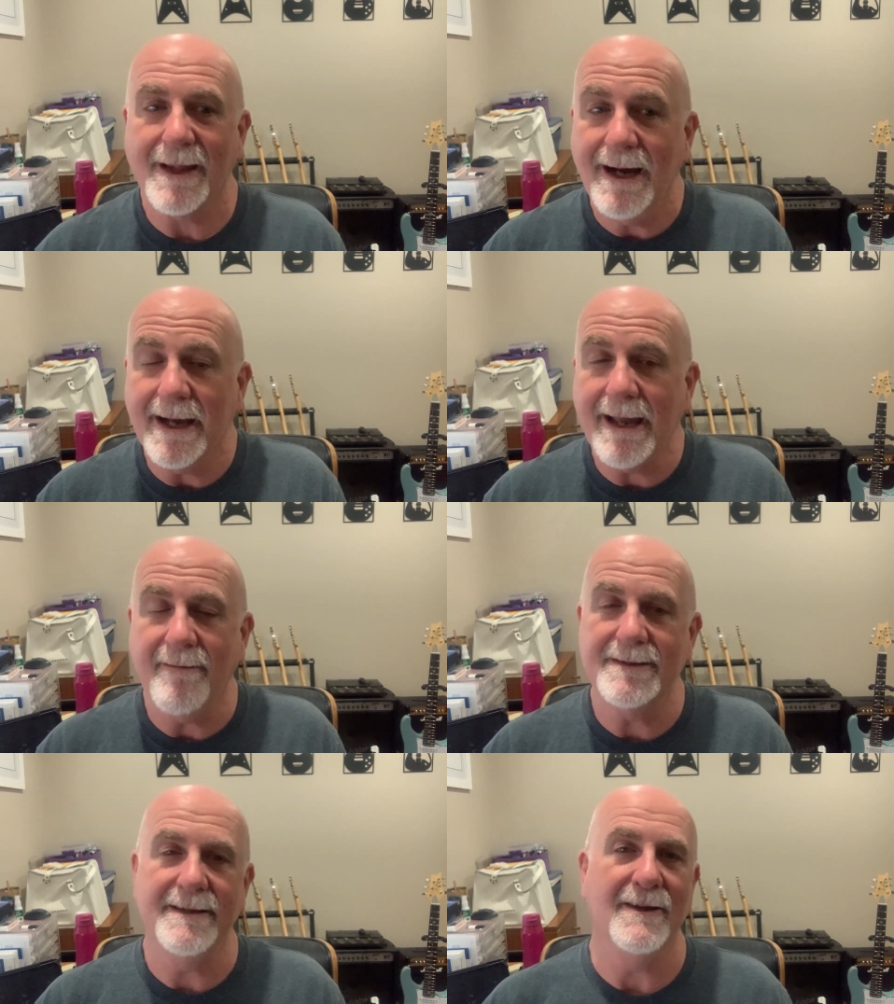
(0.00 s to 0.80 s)
I
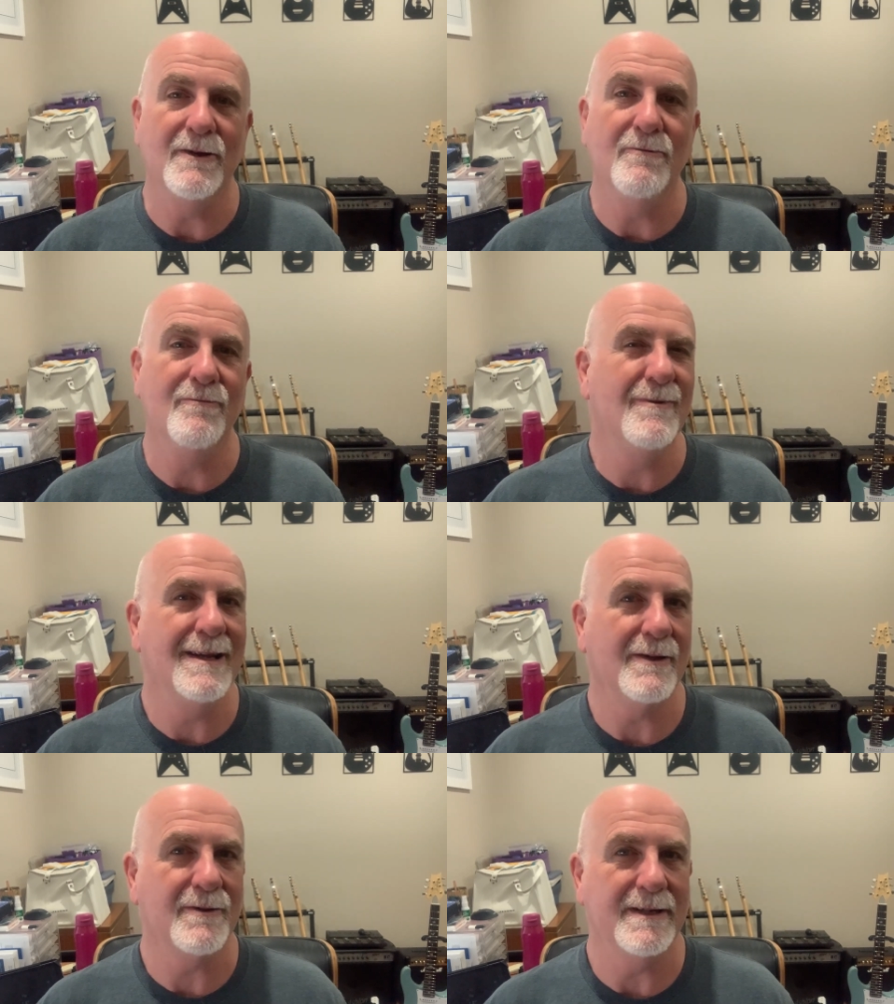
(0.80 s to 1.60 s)
guarantee that you
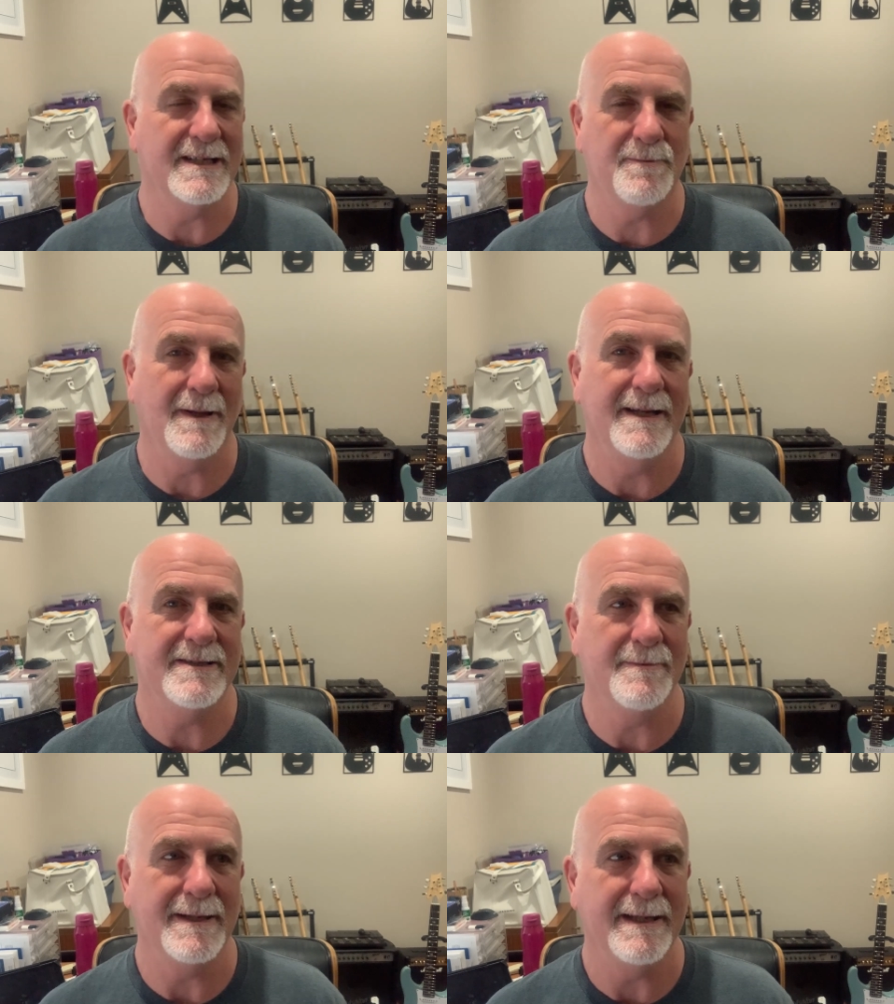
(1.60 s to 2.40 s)
really couldn't explain
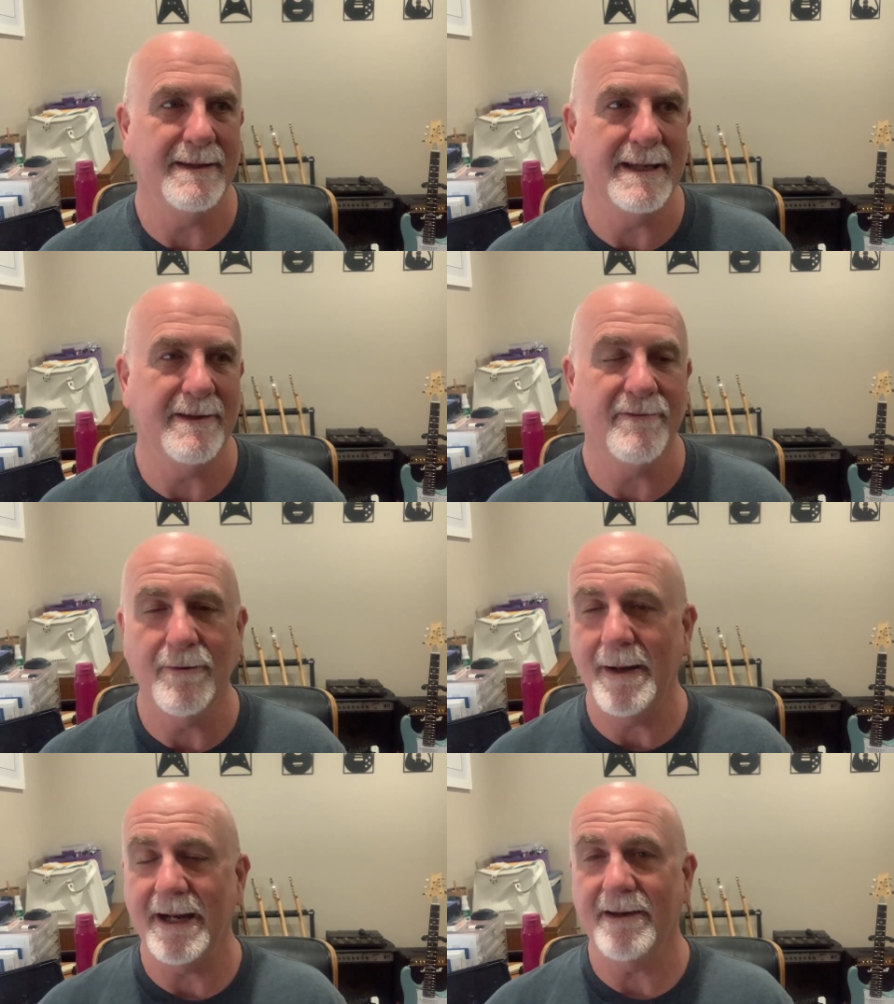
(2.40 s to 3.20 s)
to me the
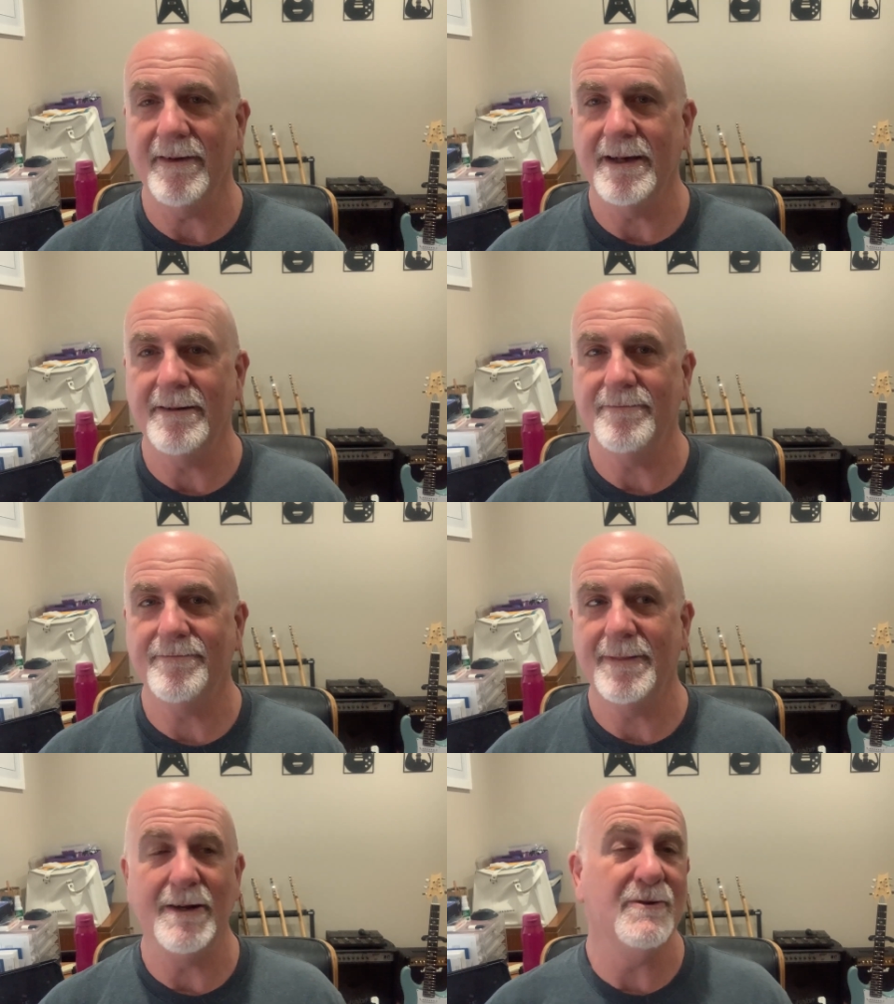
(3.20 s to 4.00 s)
formatting of
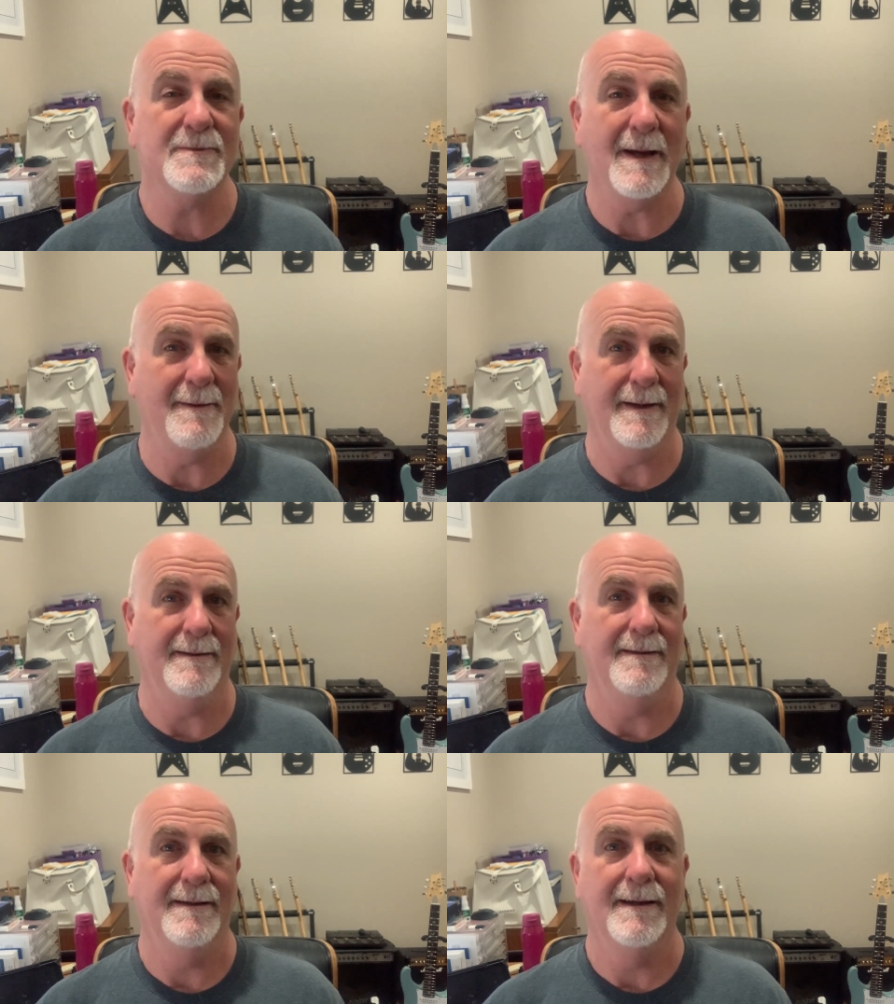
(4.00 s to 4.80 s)
a newspaper.
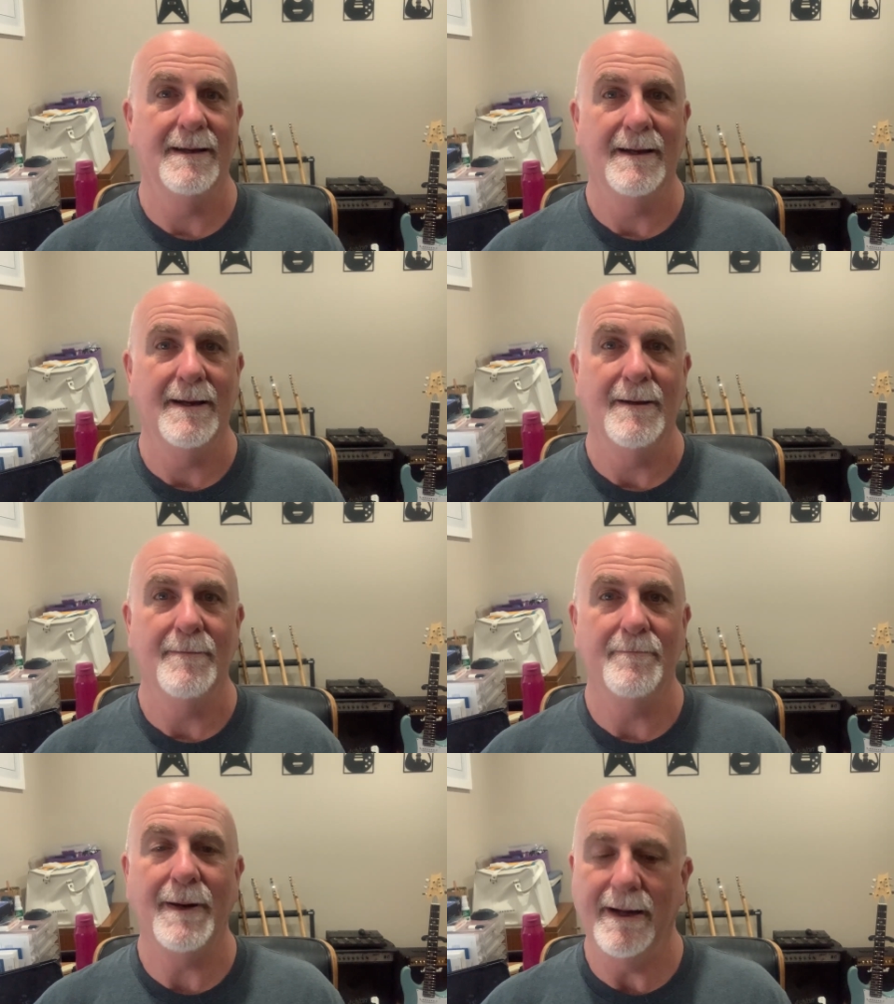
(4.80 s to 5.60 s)

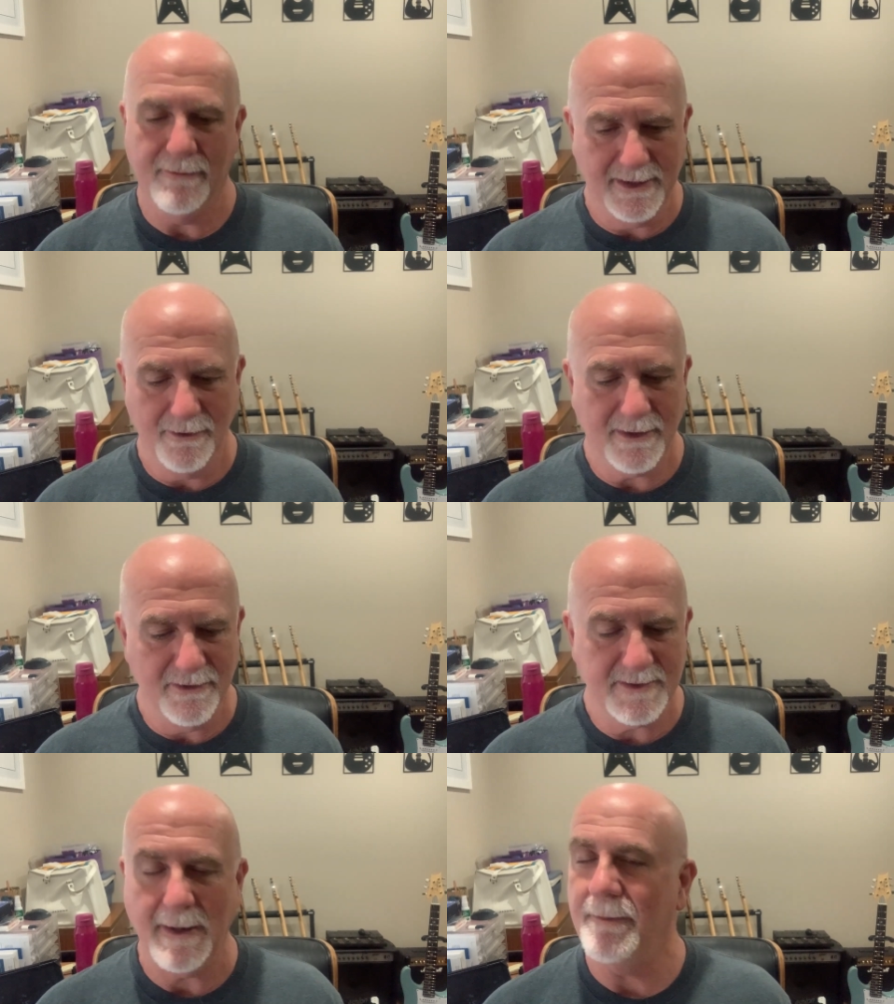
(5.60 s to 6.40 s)
But when you look at a
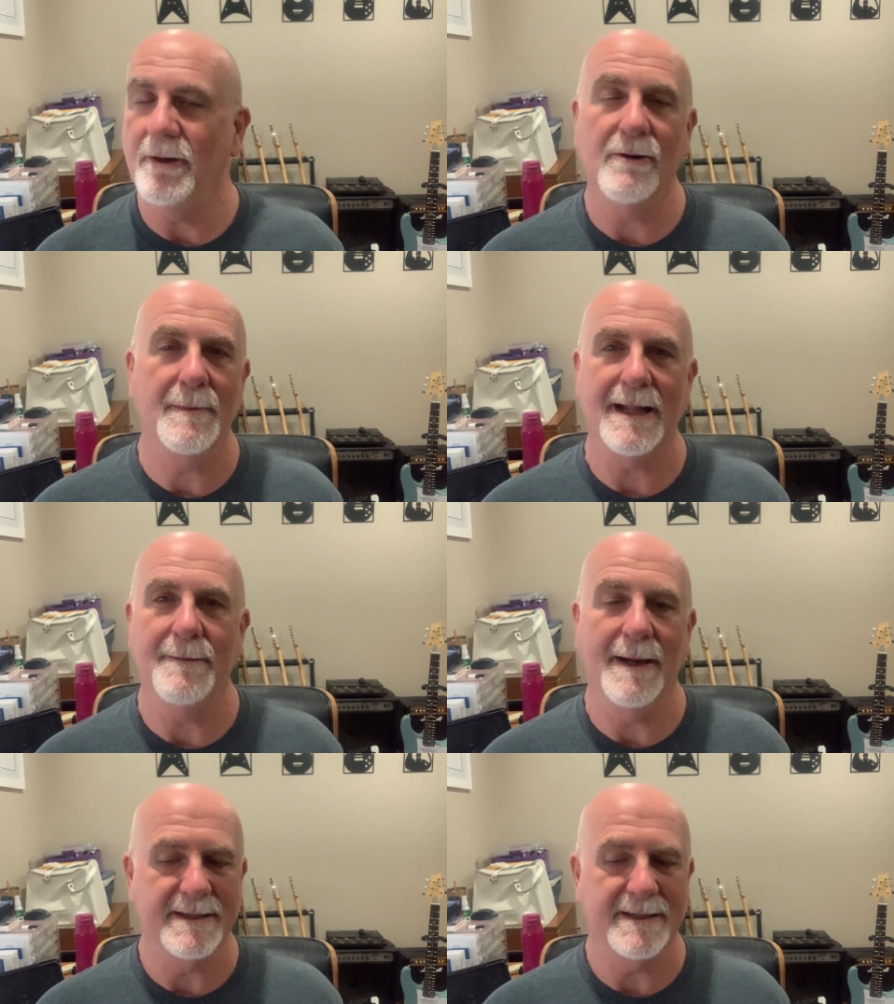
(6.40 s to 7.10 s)
newspaper, it automatically makes